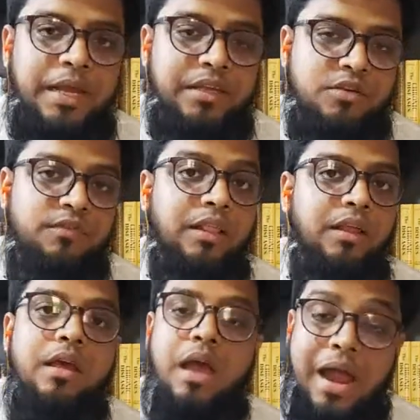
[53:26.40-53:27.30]
with,
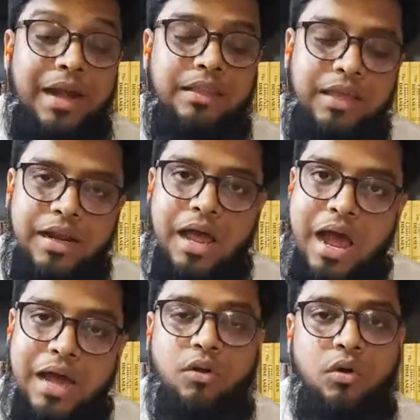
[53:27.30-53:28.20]
and there
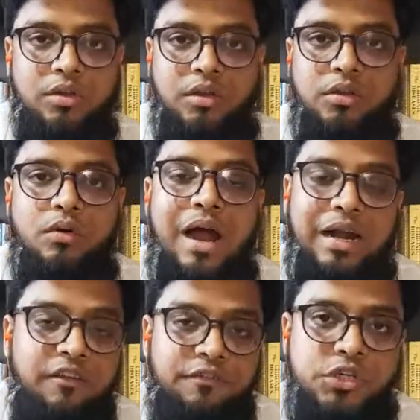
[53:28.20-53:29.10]
are also
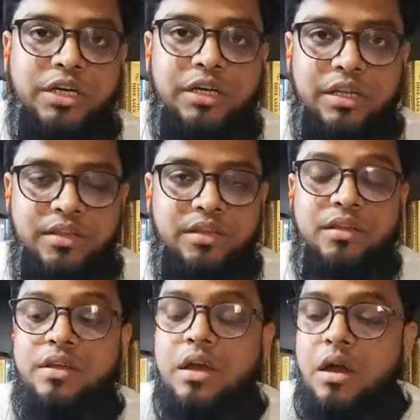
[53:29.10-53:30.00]
artificial
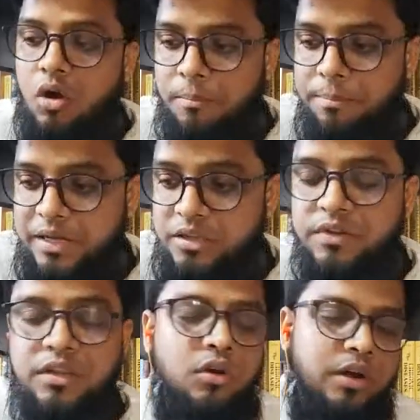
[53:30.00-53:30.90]
diseases complexed
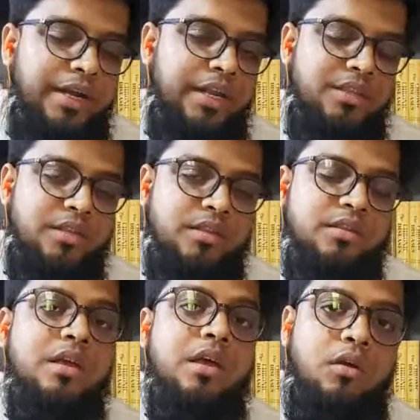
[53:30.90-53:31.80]
with chronic
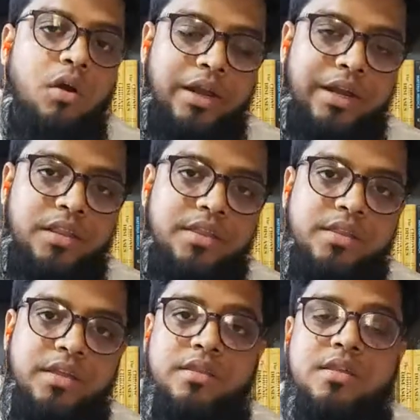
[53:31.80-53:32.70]

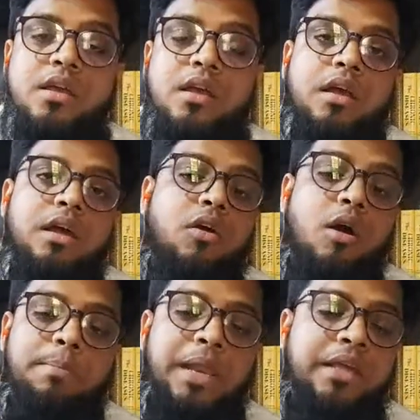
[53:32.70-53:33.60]
diseases
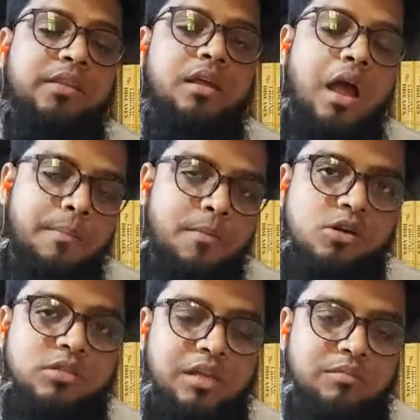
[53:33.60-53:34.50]
complex
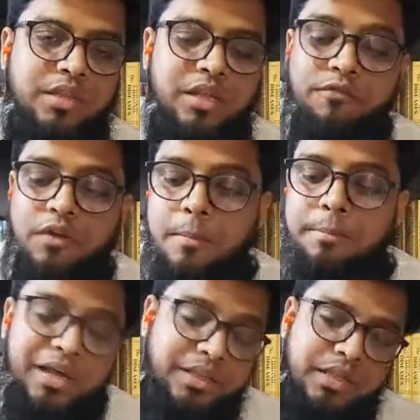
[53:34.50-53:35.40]
among themselves,
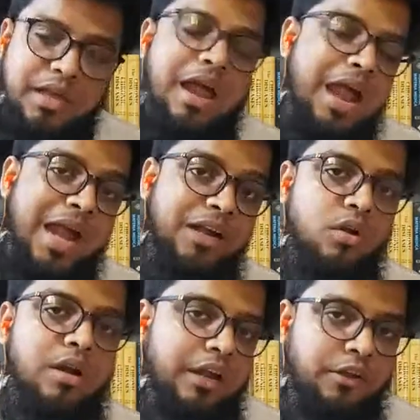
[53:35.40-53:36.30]
plus add
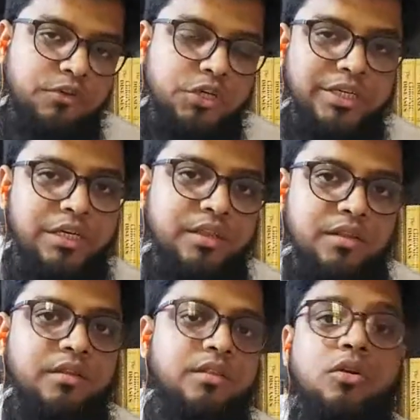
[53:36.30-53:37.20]
on artificial
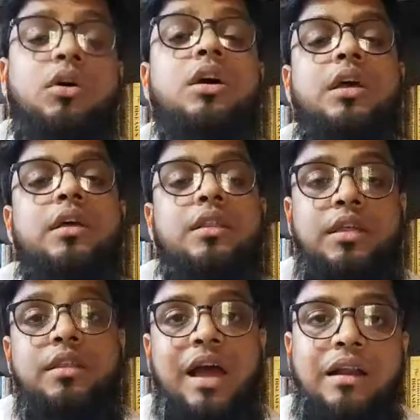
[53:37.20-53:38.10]
diseases. So
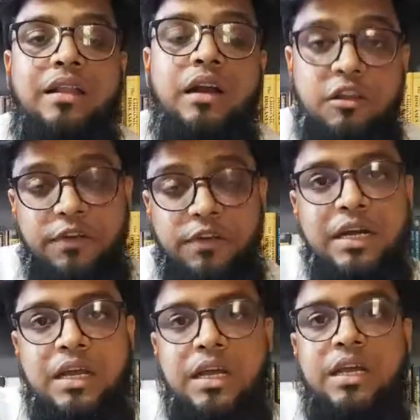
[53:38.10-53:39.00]
these are the
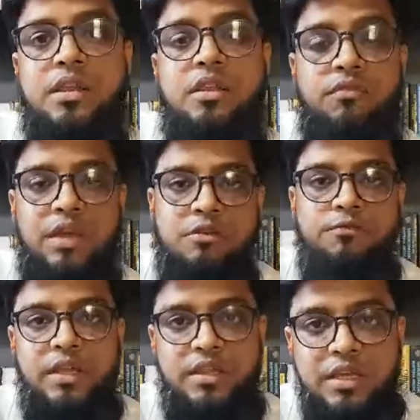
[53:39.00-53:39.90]
difficult cases we are
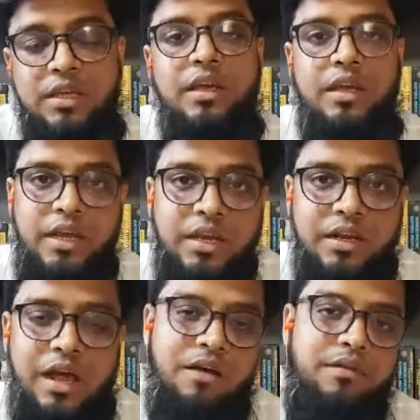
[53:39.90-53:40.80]
facing
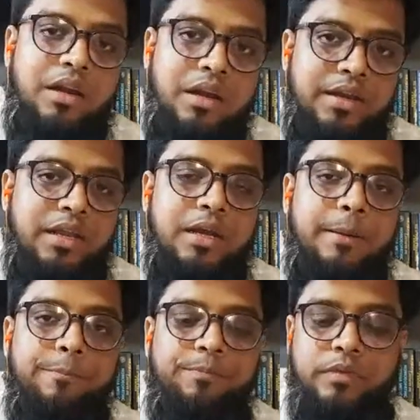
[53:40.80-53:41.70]
in our clinic.
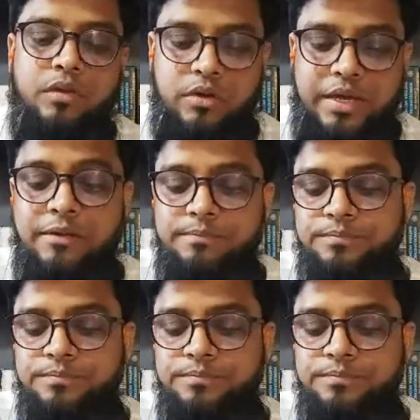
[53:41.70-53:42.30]
Okay,